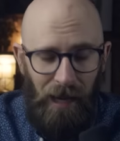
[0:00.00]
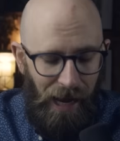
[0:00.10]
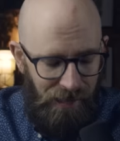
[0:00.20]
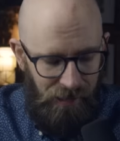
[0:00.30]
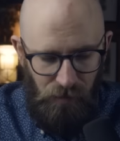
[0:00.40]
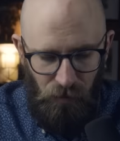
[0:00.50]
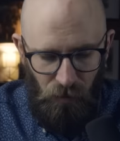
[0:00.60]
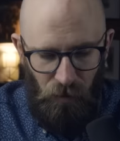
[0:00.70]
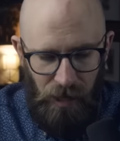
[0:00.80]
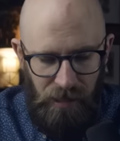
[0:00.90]
As
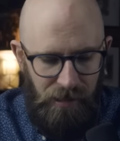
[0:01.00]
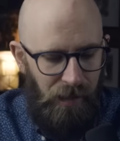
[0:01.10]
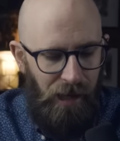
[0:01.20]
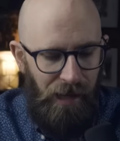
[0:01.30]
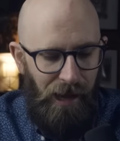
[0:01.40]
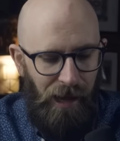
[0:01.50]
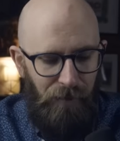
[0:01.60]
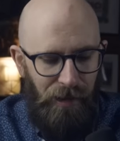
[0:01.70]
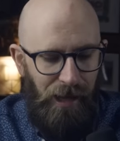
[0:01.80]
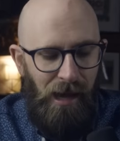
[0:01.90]
always, I
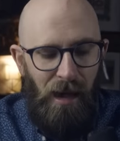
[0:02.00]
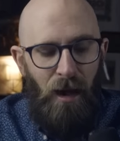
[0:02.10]
have a